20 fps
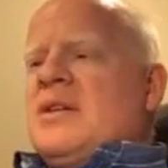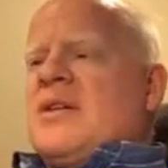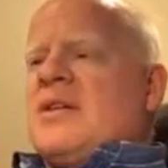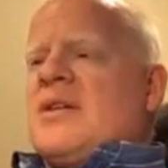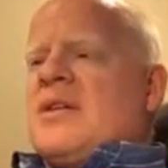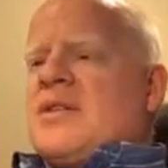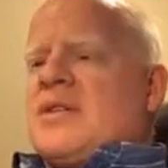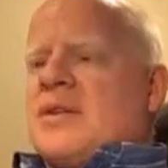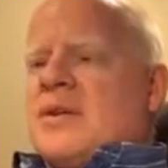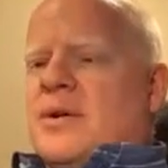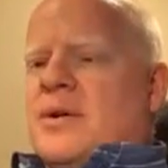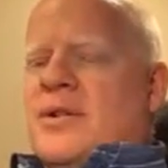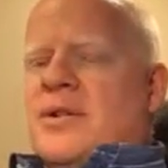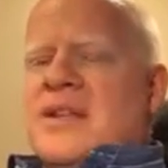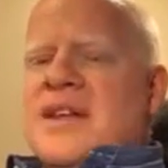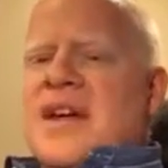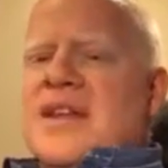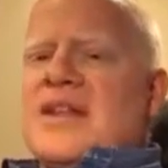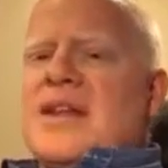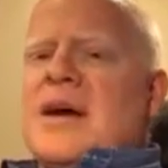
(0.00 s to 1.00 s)
The third
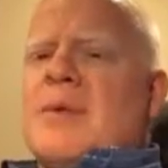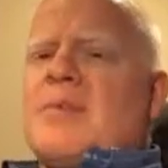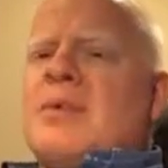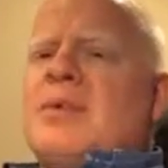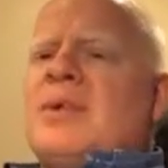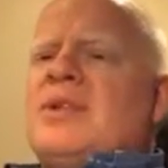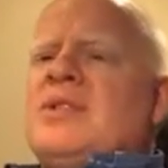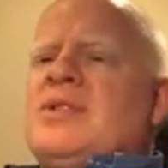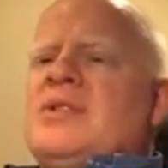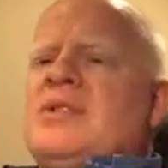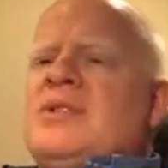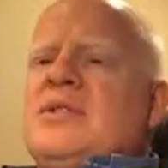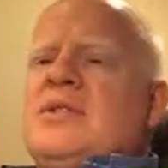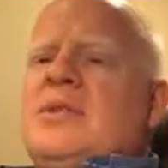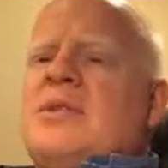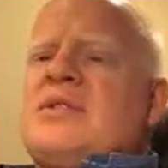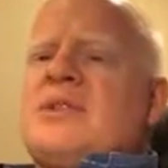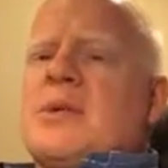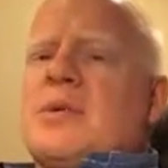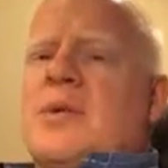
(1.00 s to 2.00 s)
thing that I'm going to
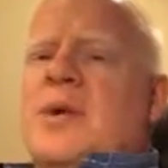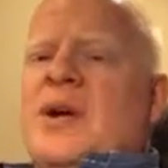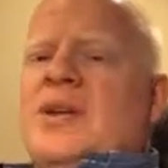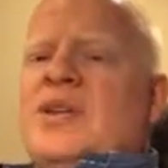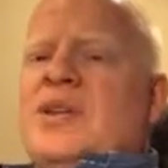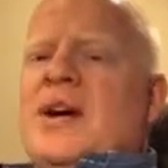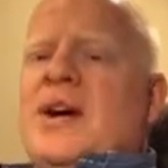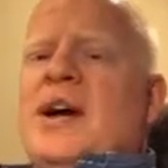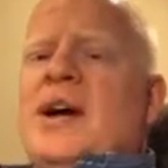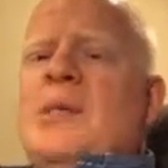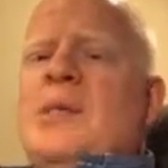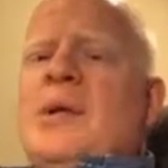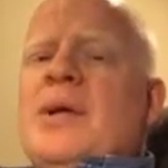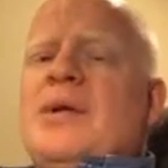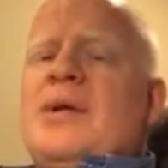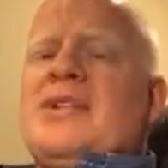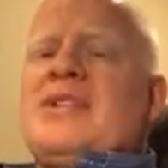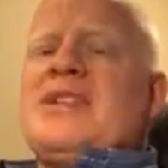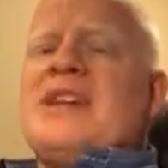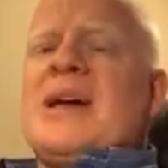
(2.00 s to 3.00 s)
do is I'm going to
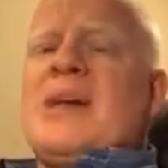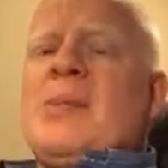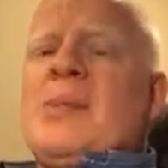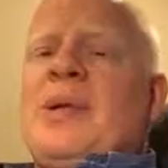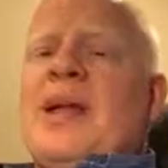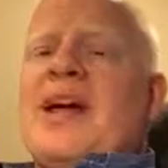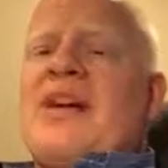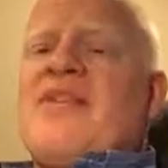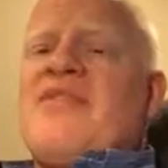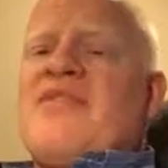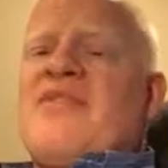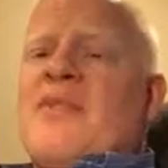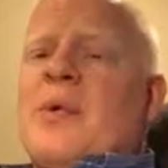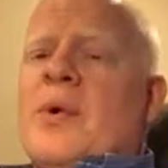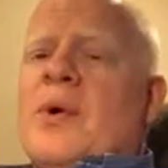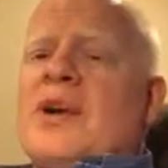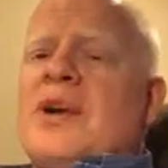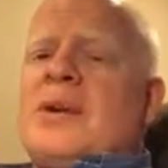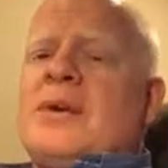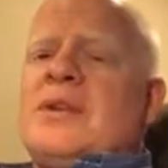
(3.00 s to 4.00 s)
upload a template
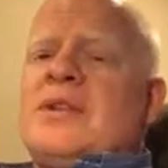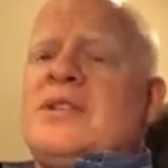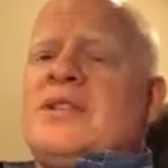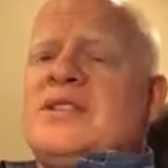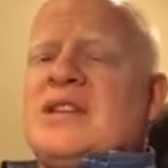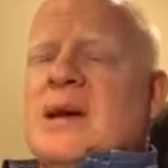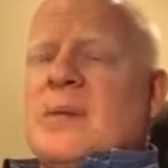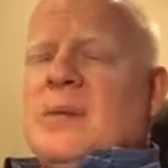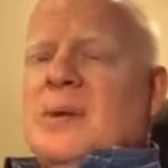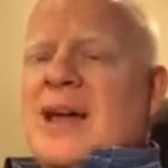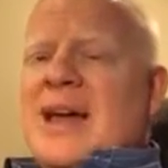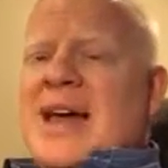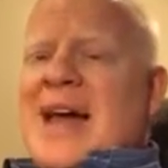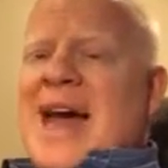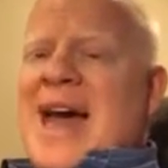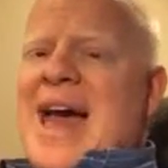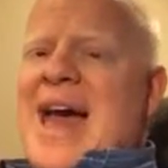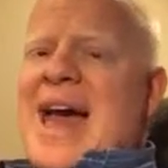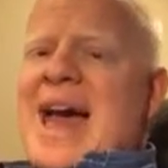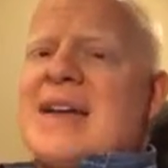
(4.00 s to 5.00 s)
for you, and the template
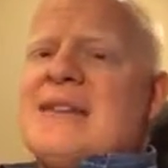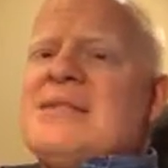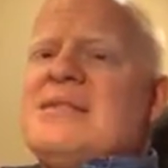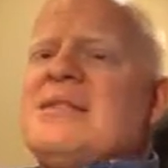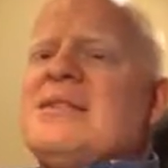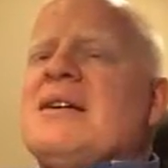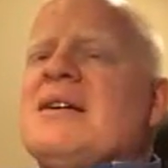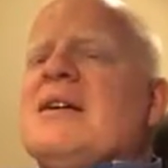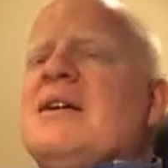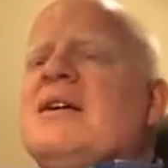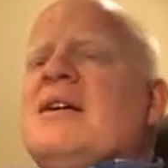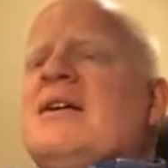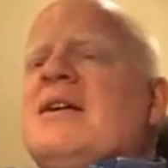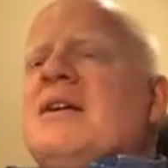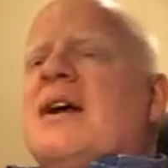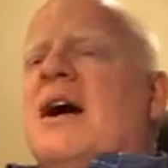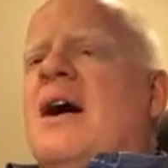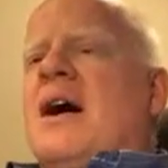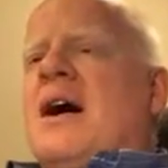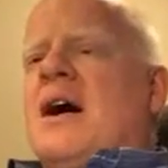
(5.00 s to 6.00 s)
has
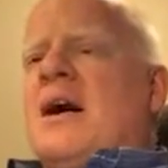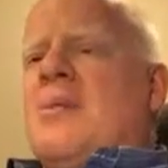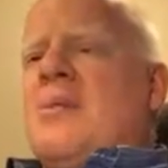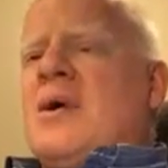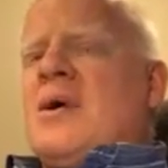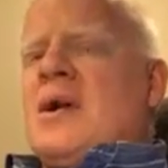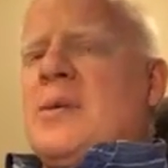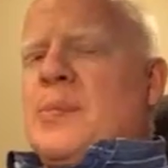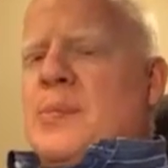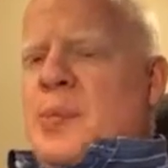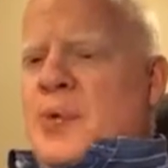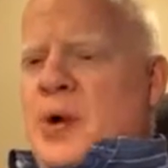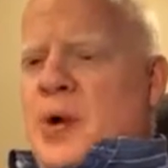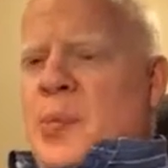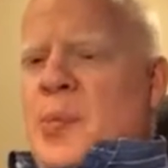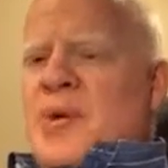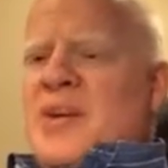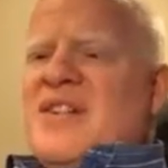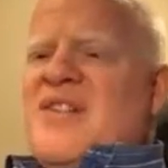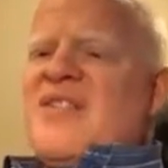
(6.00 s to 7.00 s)
an
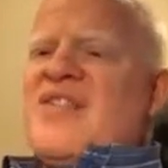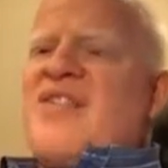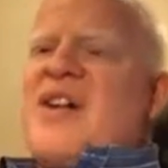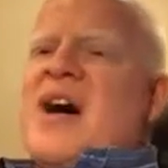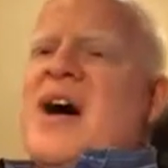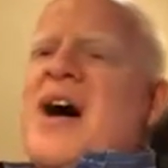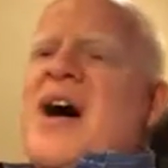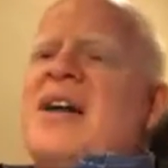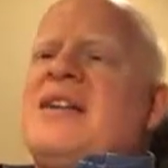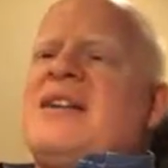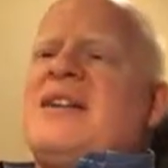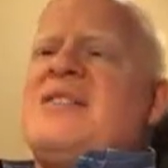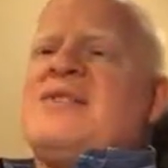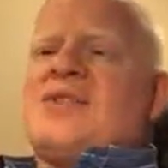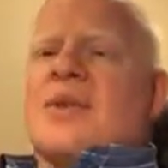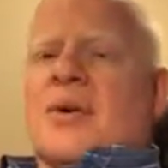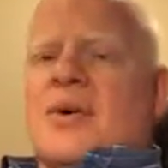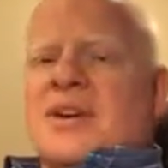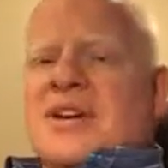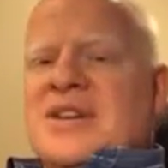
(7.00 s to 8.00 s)
appropriate font, is
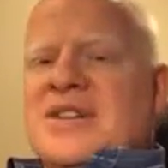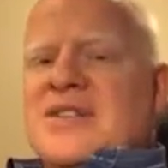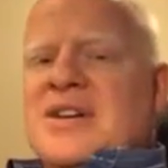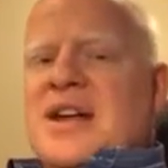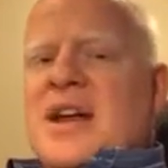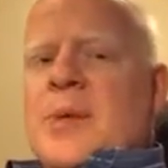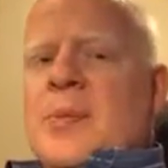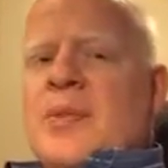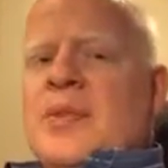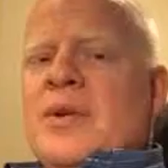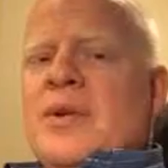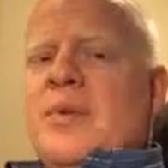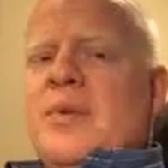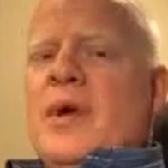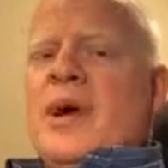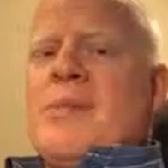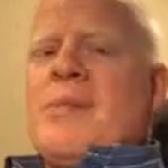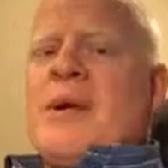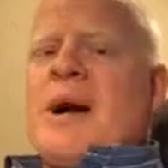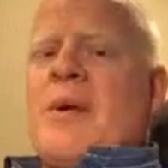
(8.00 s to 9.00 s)
already set up with a
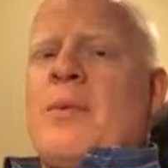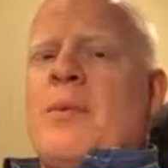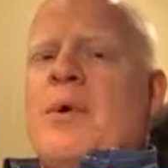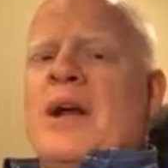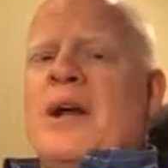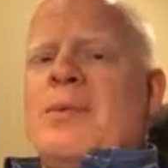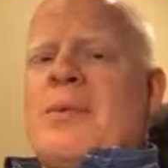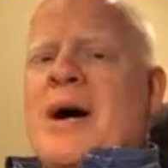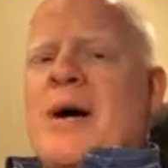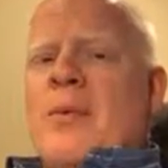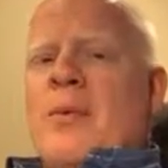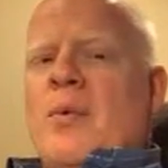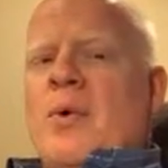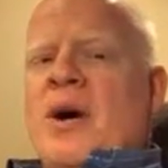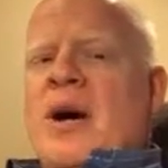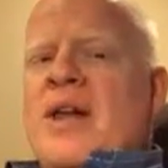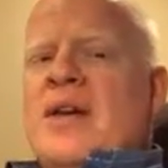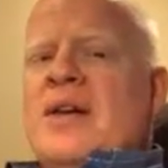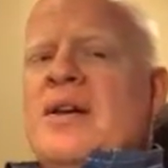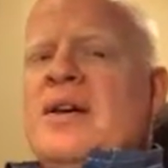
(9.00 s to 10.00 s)
1 by 1 by
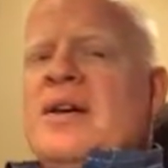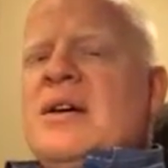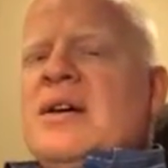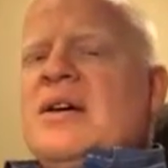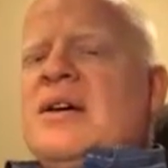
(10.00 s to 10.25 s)
1